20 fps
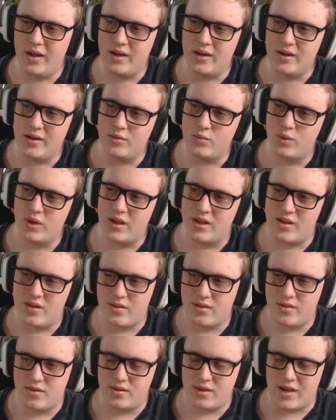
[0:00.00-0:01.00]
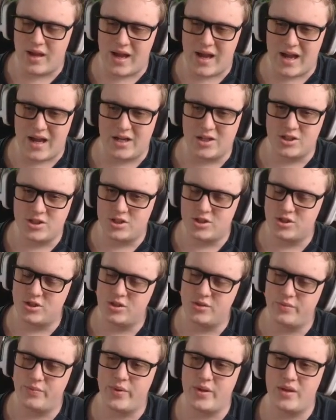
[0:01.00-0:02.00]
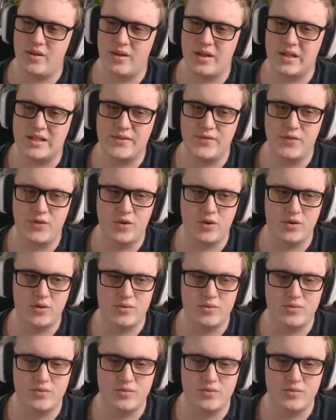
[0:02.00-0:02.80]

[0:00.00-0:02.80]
With Ashe should be, that's 4